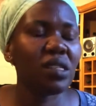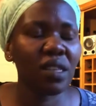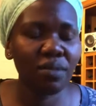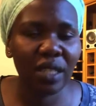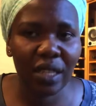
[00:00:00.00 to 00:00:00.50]
the
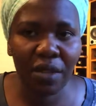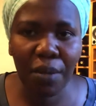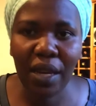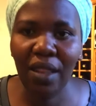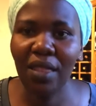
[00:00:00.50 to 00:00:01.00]
same
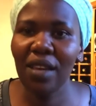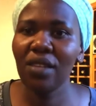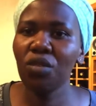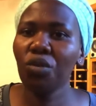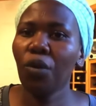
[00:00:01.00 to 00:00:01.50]
treatment
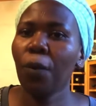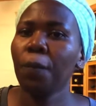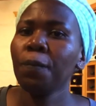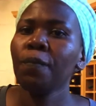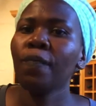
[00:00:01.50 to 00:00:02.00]
that your